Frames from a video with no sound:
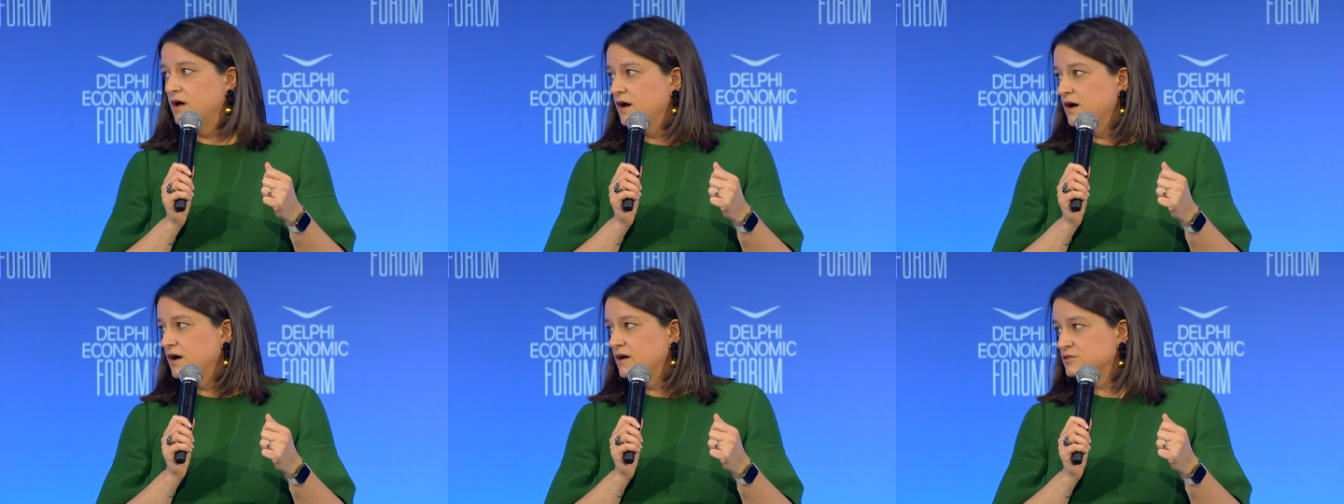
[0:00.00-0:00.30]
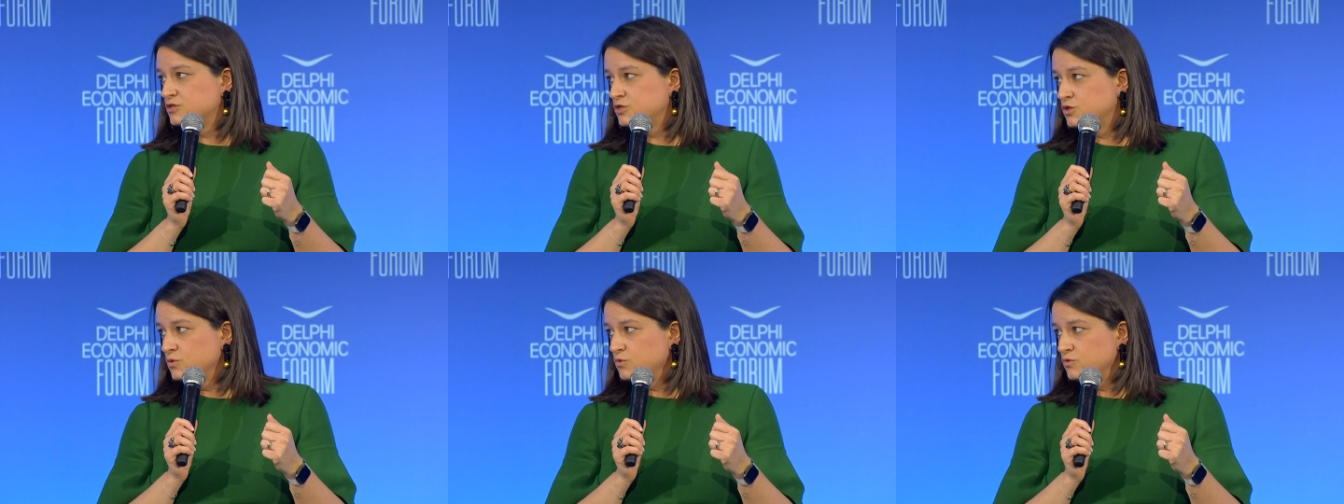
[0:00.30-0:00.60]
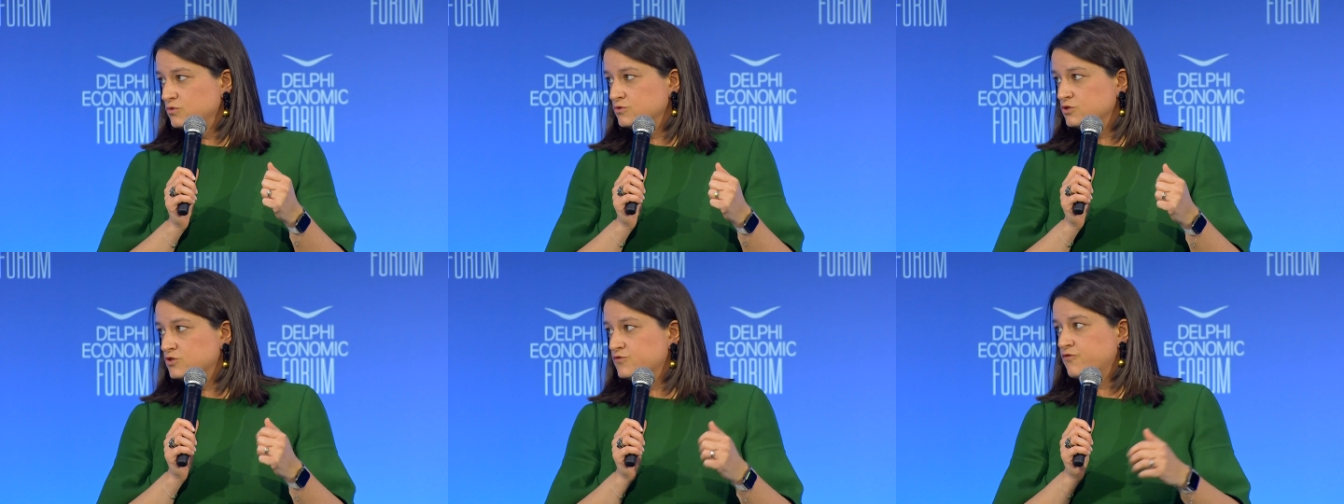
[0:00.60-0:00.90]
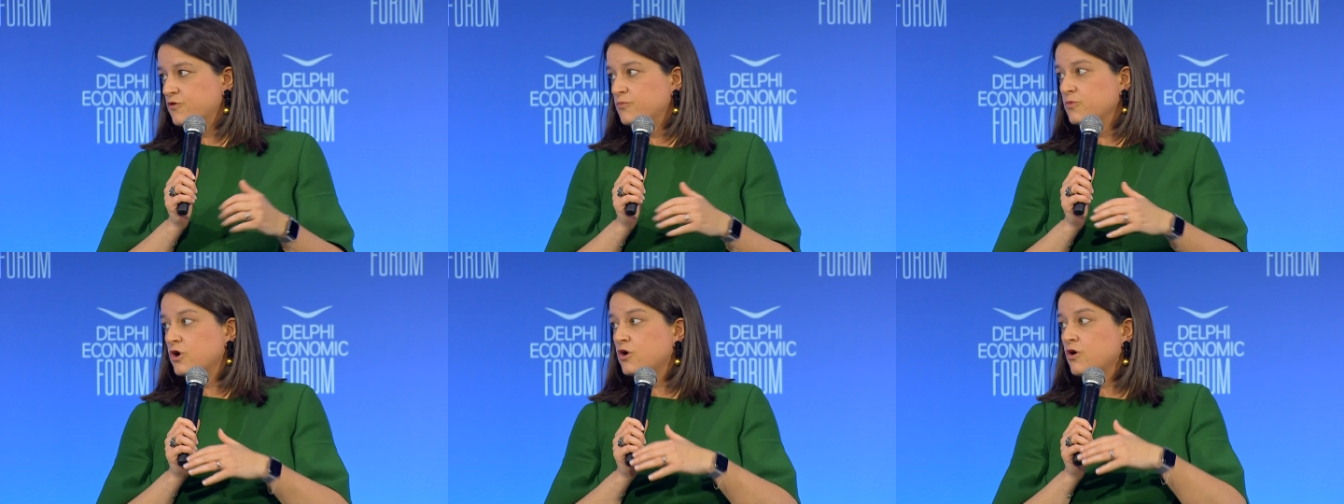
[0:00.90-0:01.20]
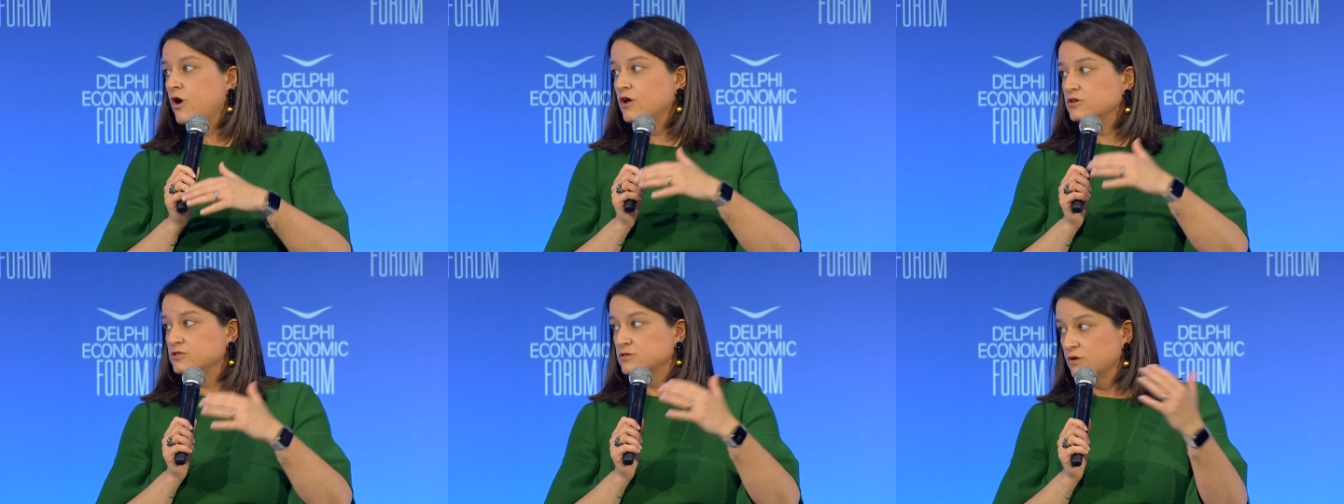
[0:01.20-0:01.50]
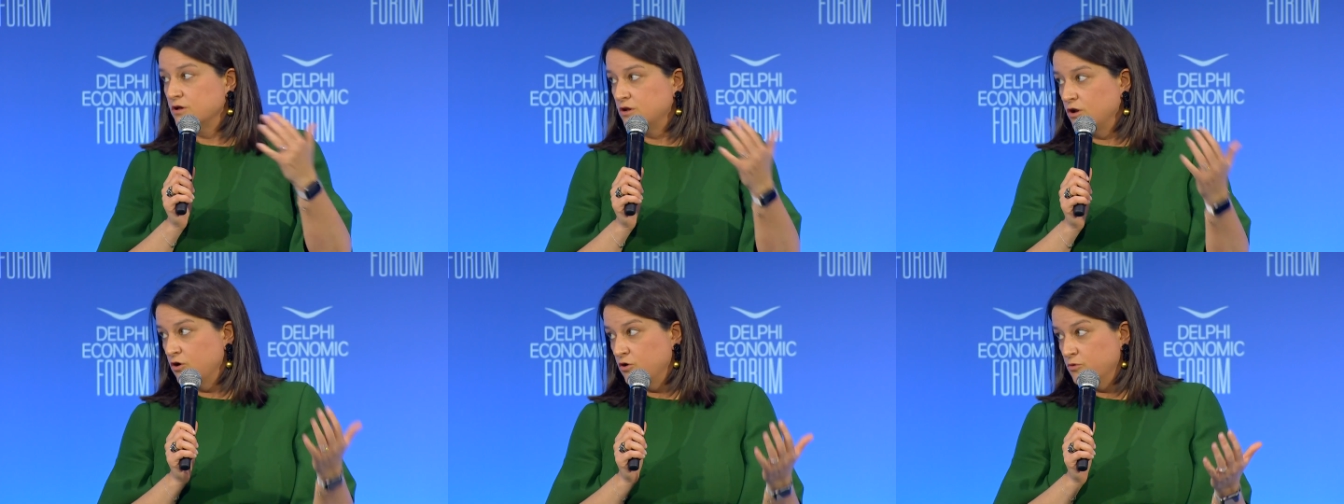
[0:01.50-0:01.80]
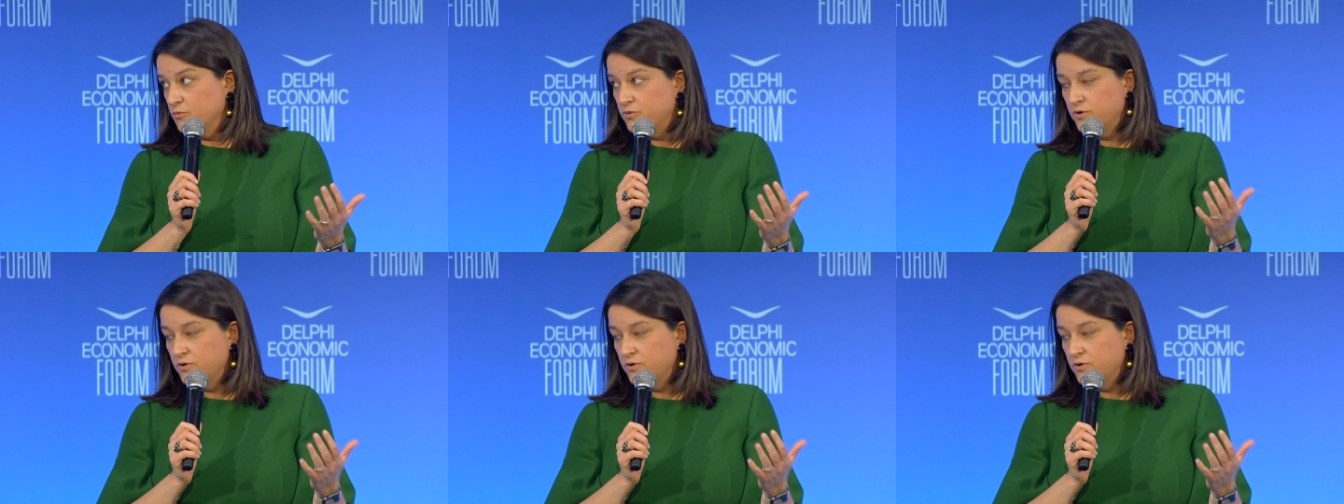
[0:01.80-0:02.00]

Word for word: uh, mm-hmm. students from across the globe,